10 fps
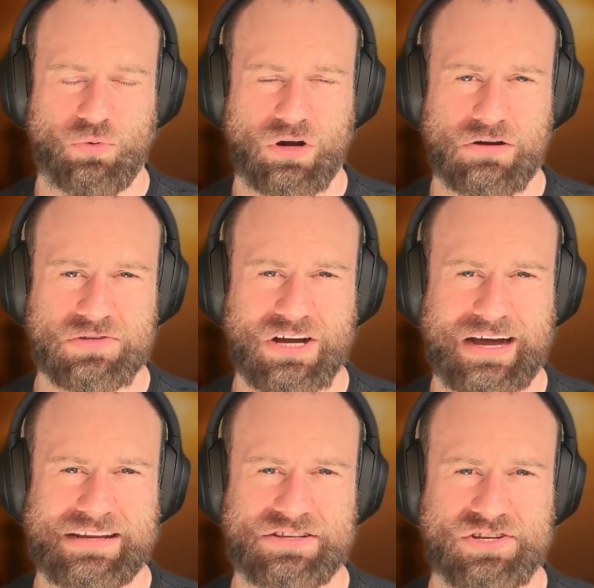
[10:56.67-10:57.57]
What I was
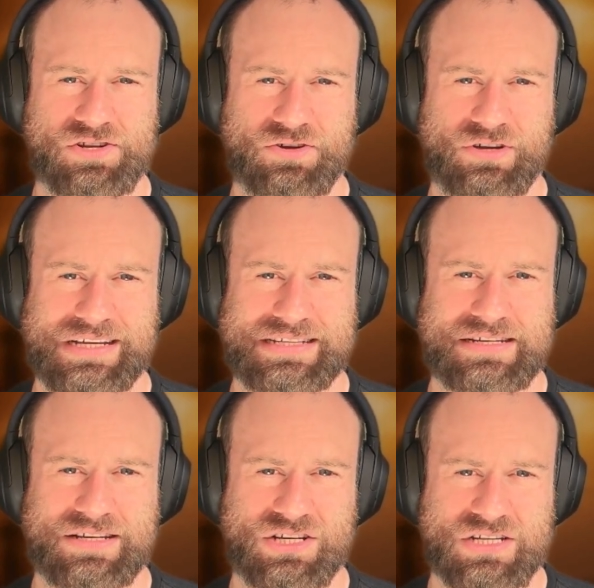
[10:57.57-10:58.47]
guided to do
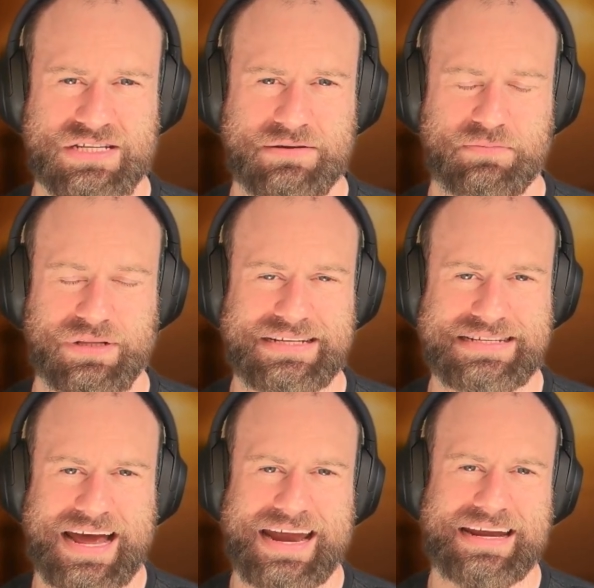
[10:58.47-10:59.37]
is to just simply
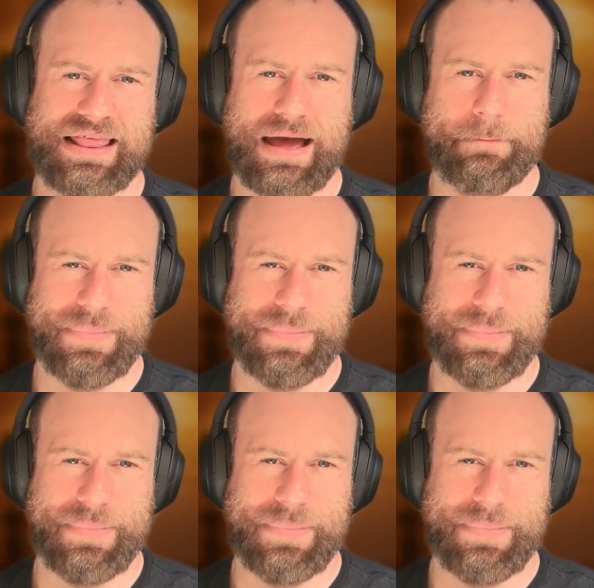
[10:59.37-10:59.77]
take that